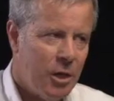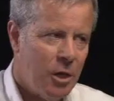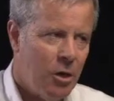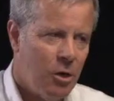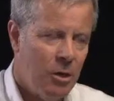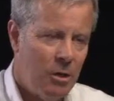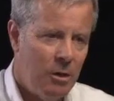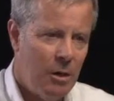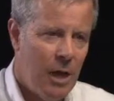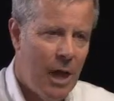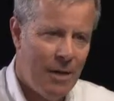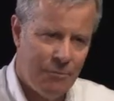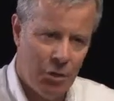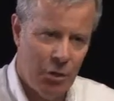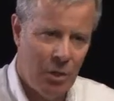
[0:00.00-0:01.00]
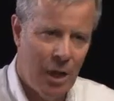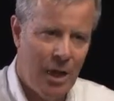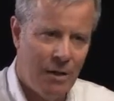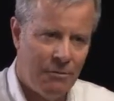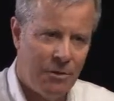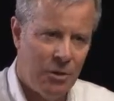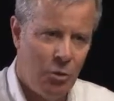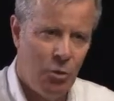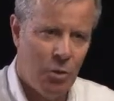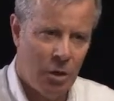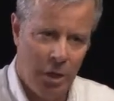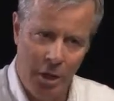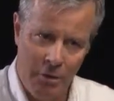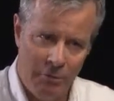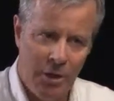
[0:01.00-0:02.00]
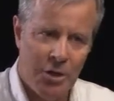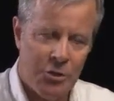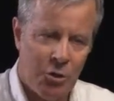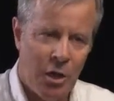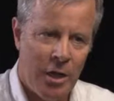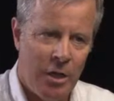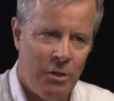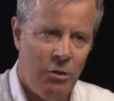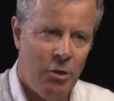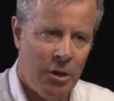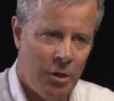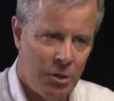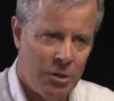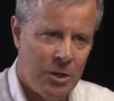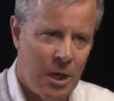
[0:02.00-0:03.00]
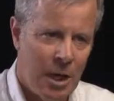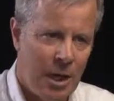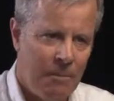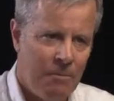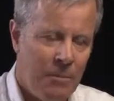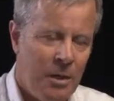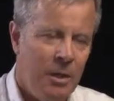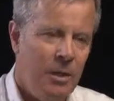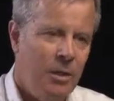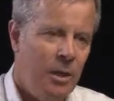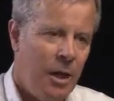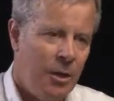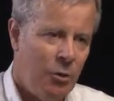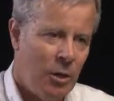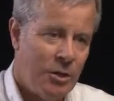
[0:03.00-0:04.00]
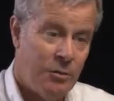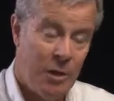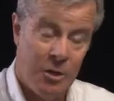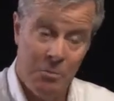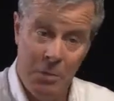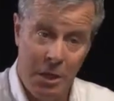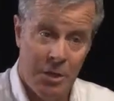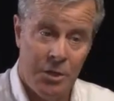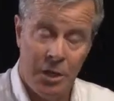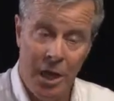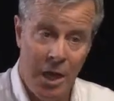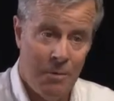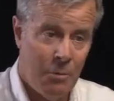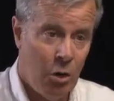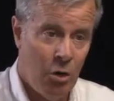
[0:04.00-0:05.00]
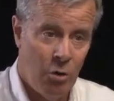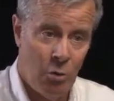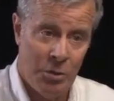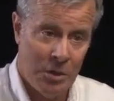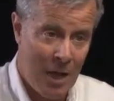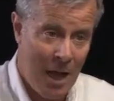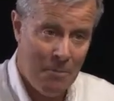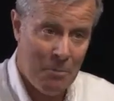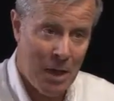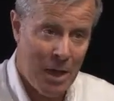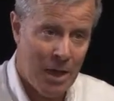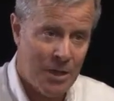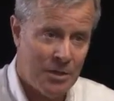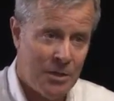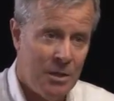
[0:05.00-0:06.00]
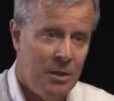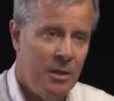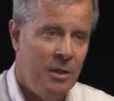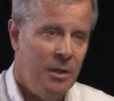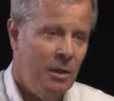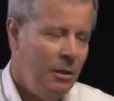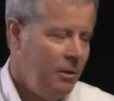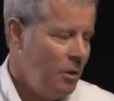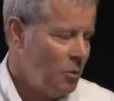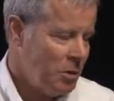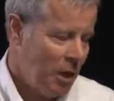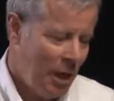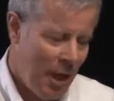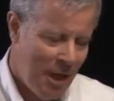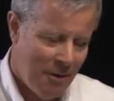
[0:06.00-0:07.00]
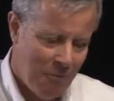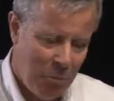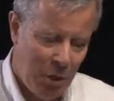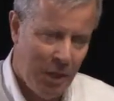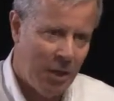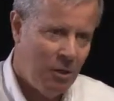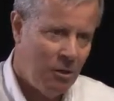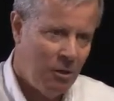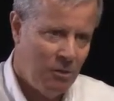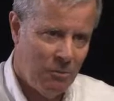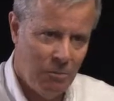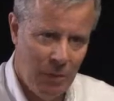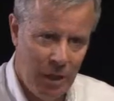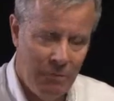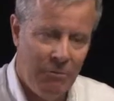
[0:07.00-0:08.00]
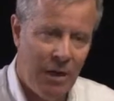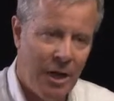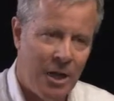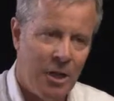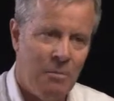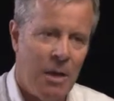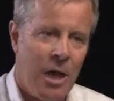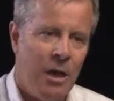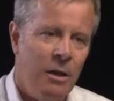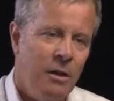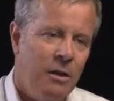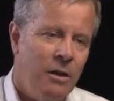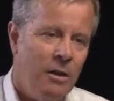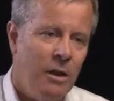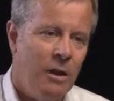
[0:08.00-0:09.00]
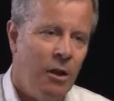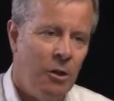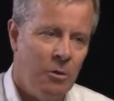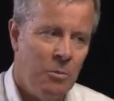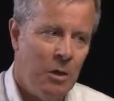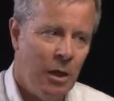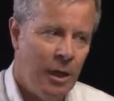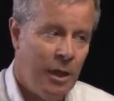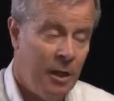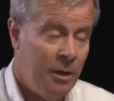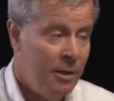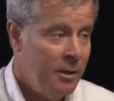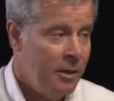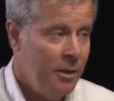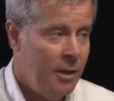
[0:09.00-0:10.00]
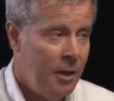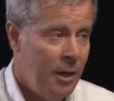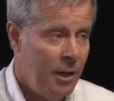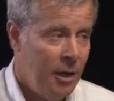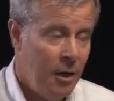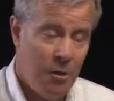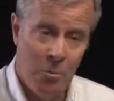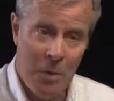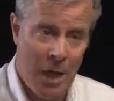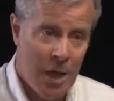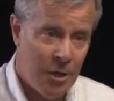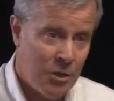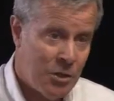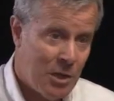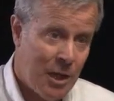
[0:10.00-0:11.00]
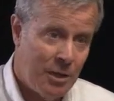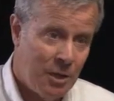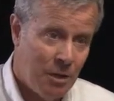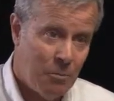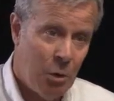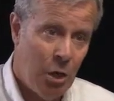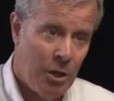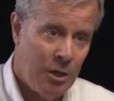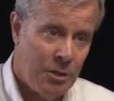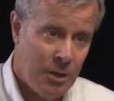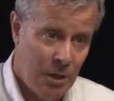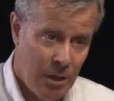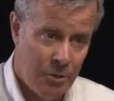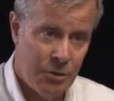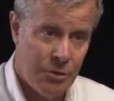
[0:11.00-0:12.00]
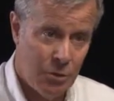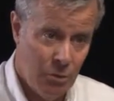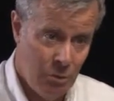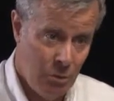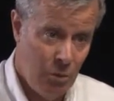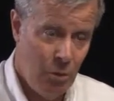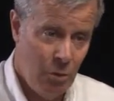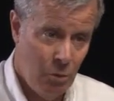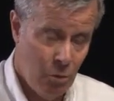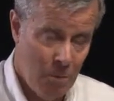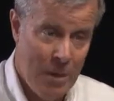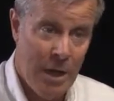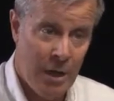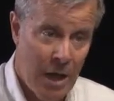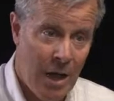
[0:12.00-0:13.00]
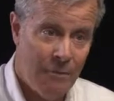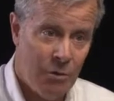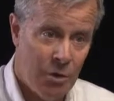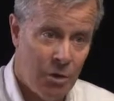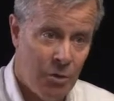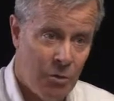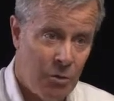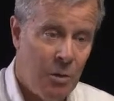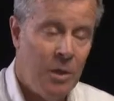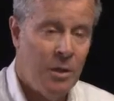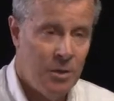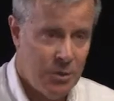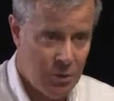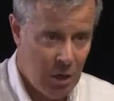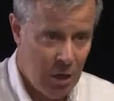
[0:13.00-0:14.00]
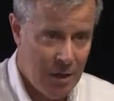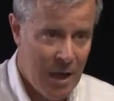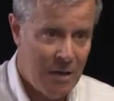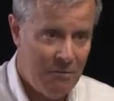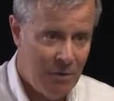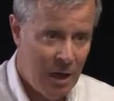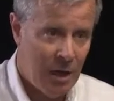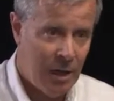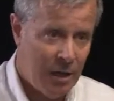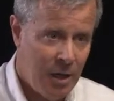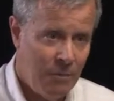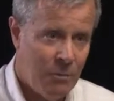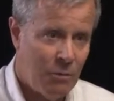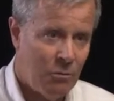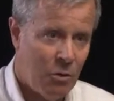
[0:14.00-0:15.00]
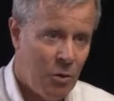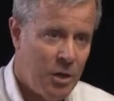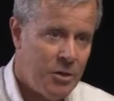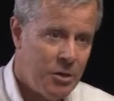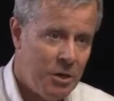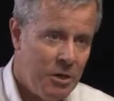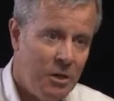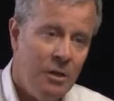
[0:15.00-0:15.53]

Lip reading: occurred after you left. You were a little frustrated during your time on the reservation because a game code was not passed. There was a lot of political infighting about it, and ultimately other biologists like Dick Baldus and others who remained after you saw that finally come to fruition.